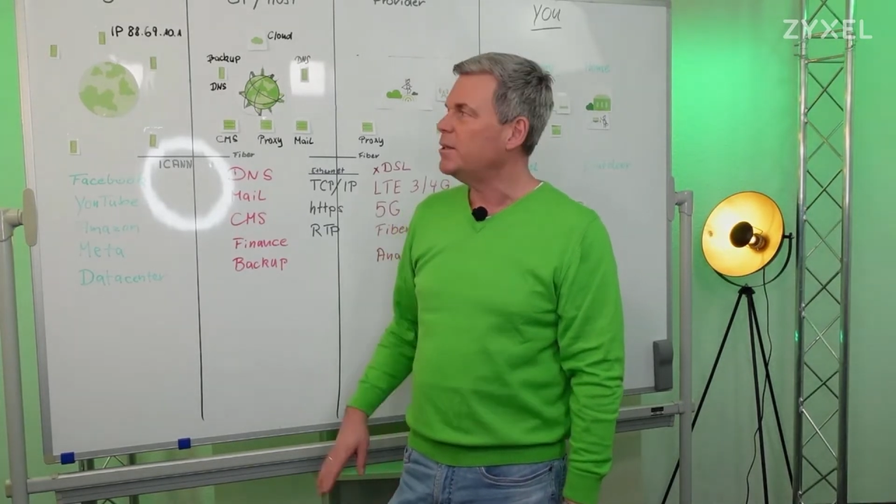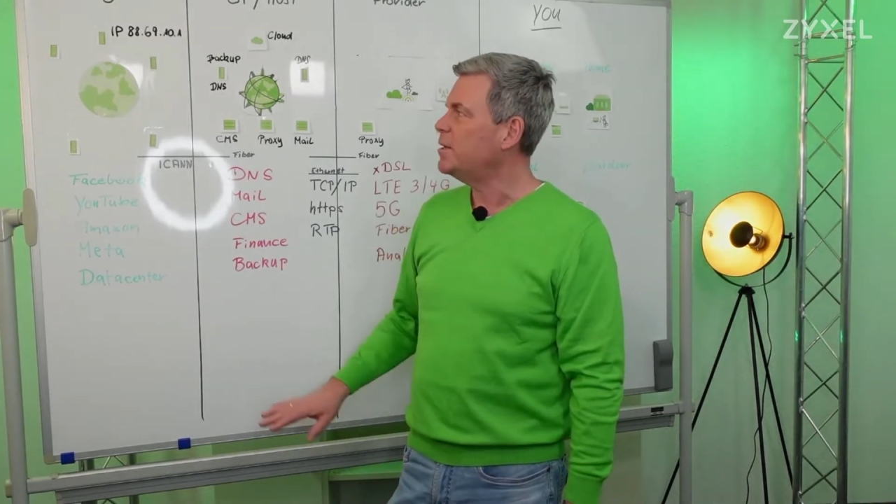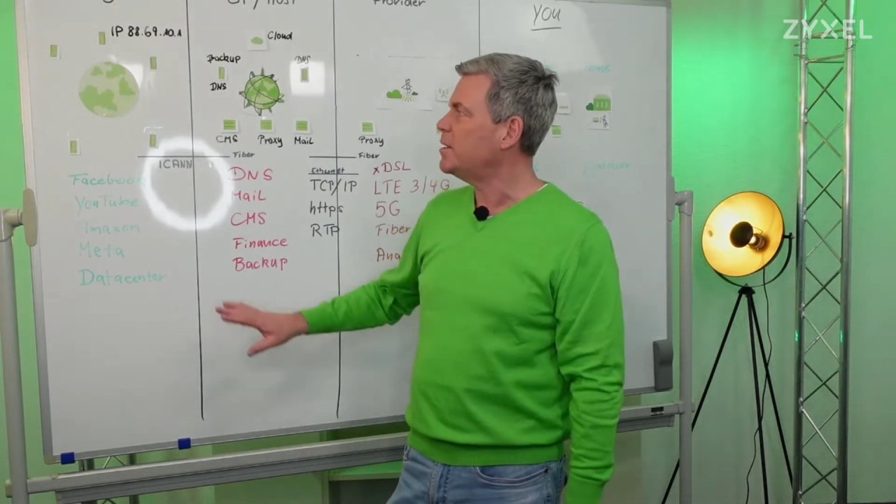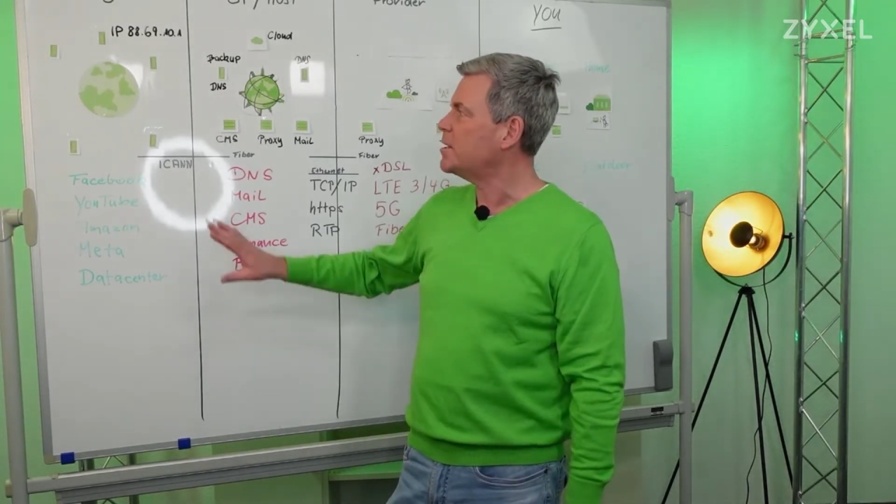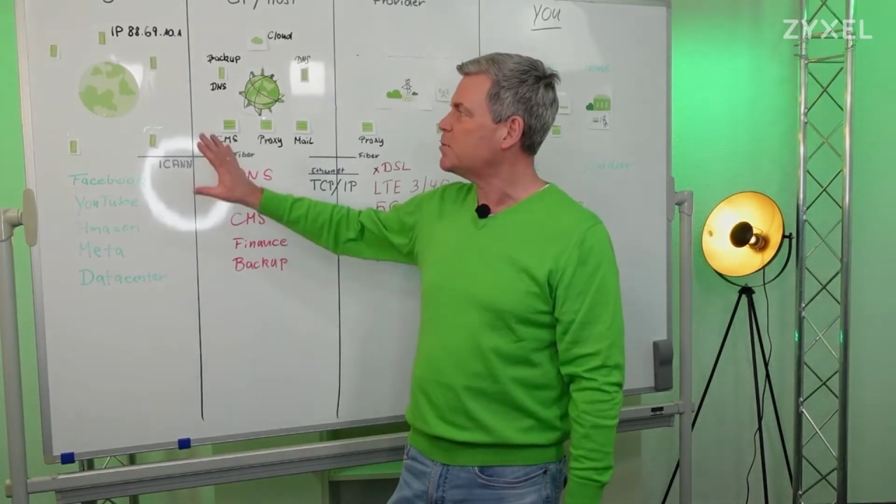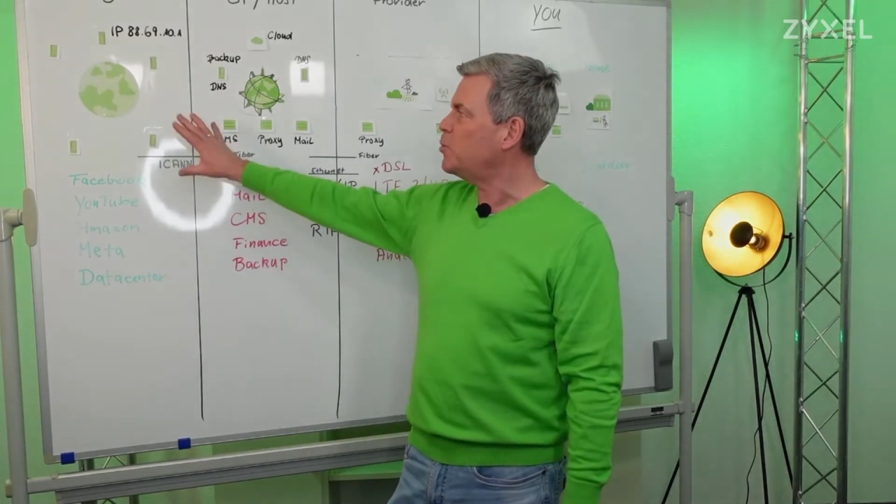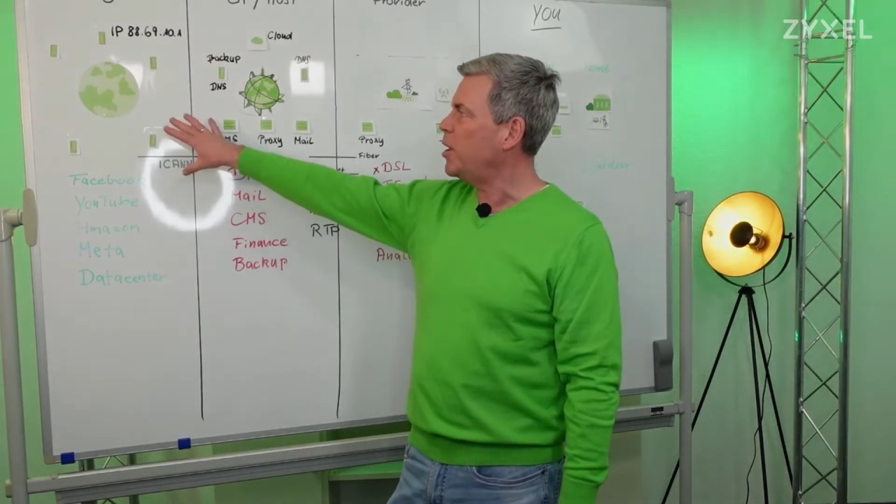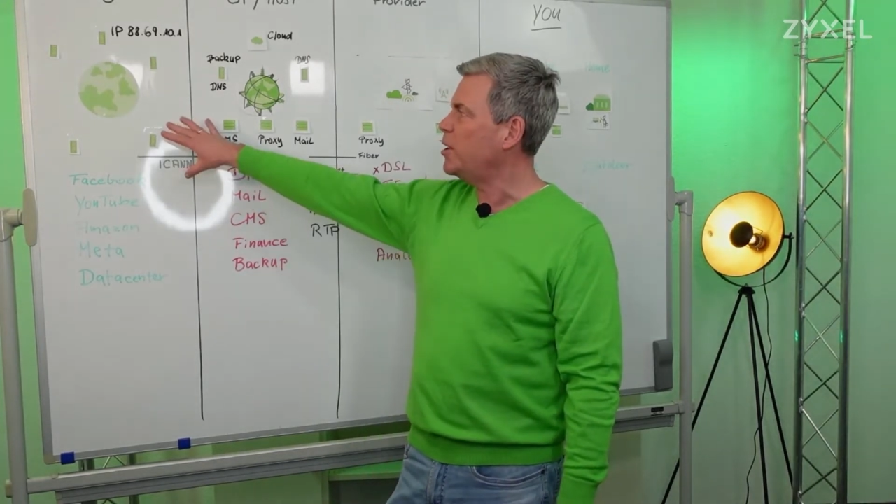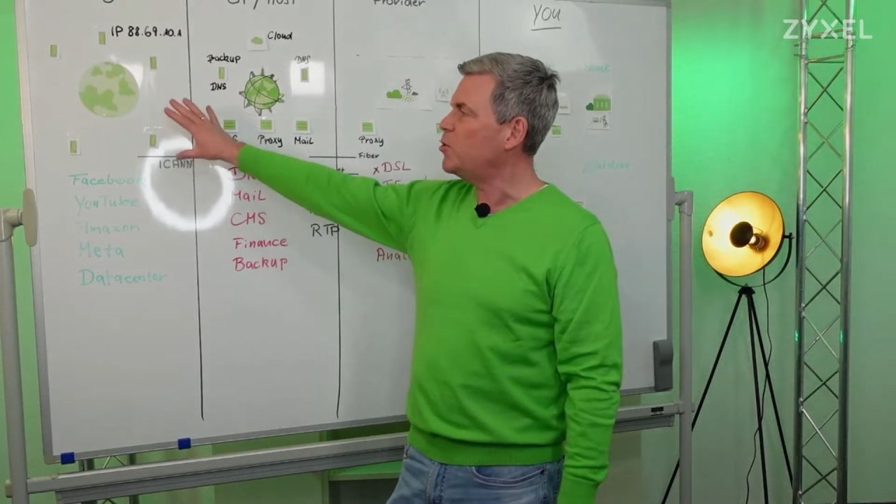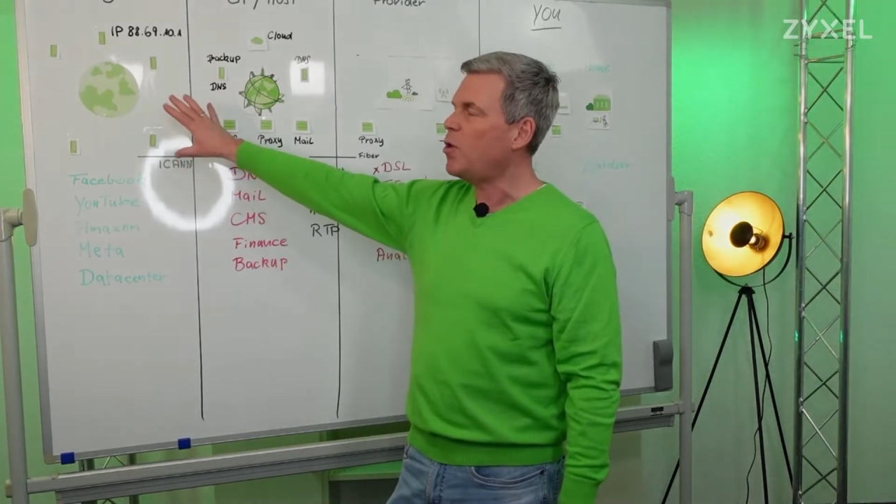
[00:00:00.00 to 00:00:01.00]
that
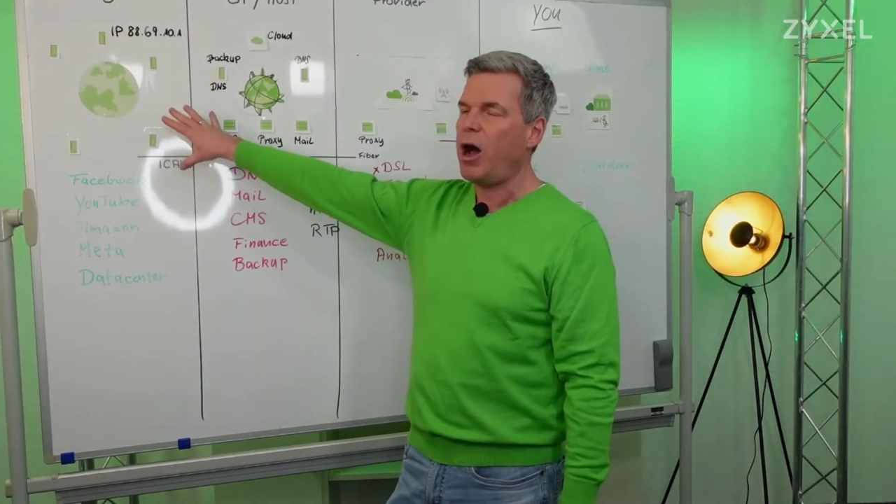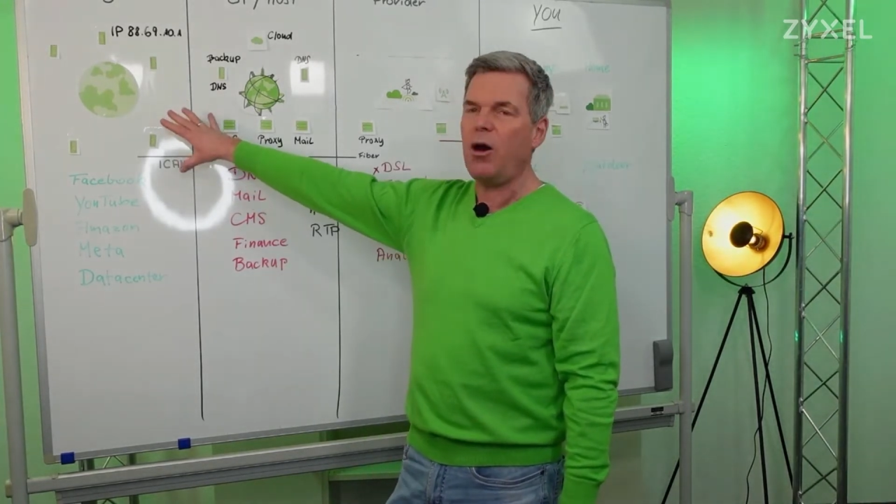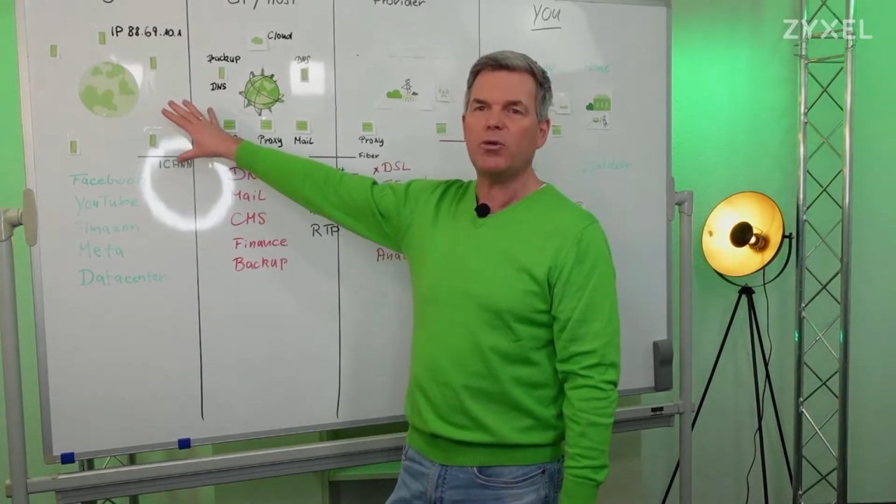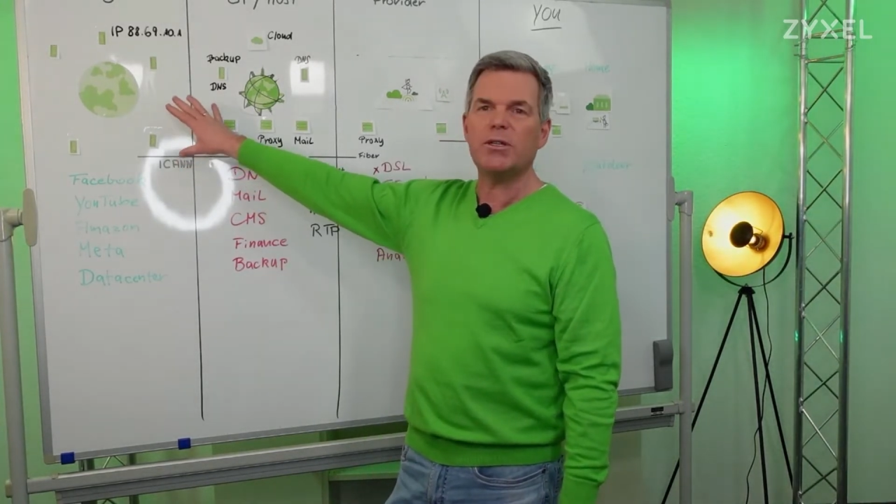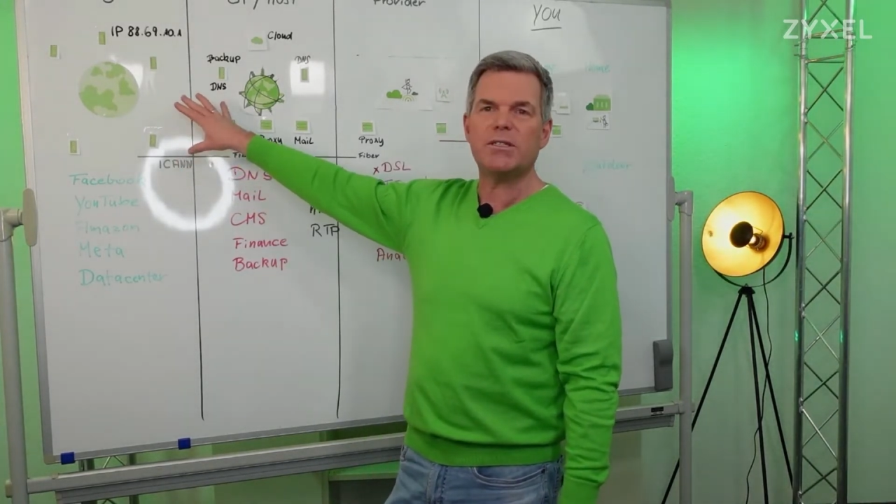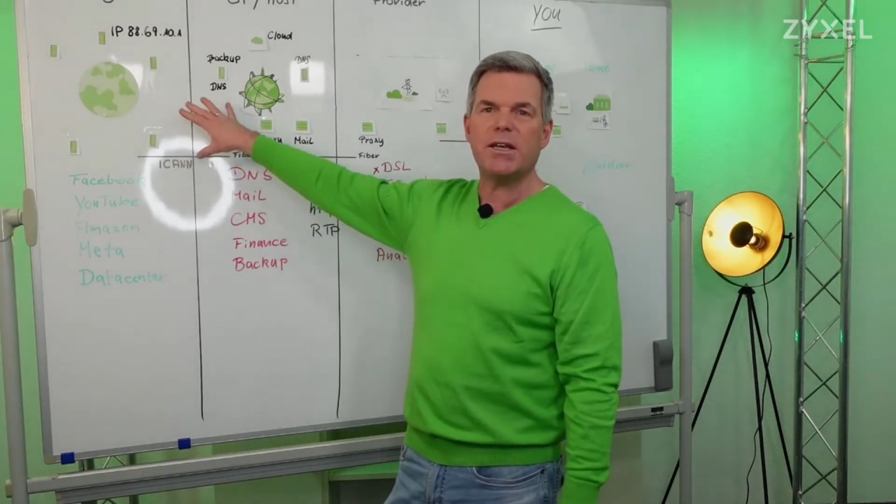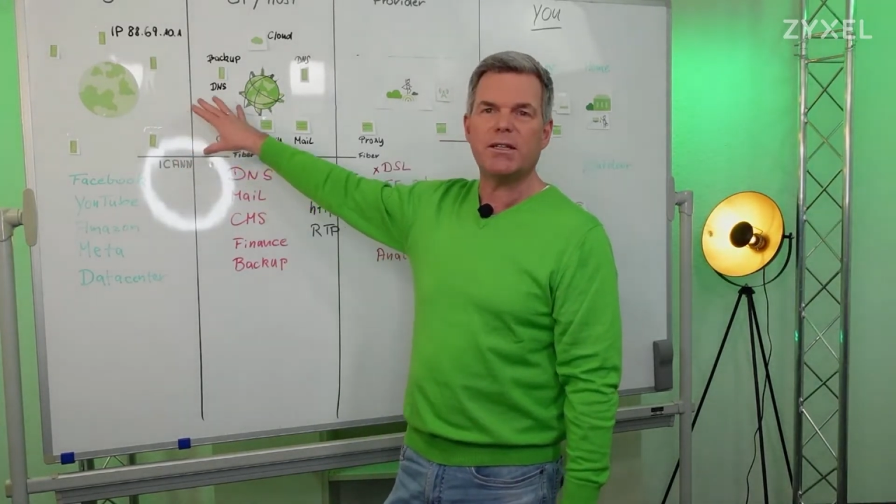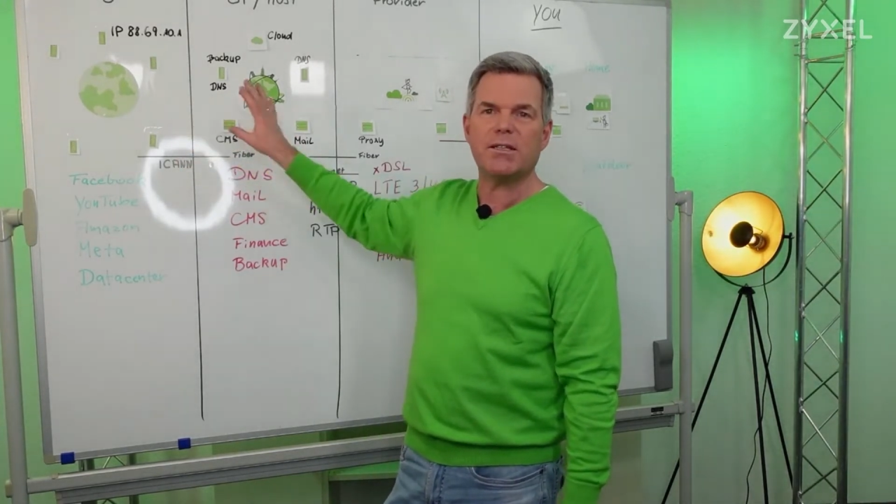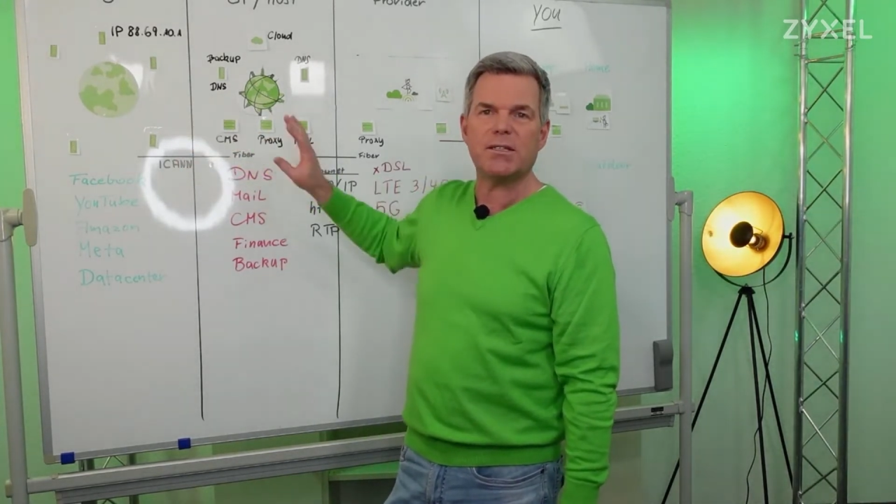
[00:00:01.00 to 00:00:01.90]
explain you how these data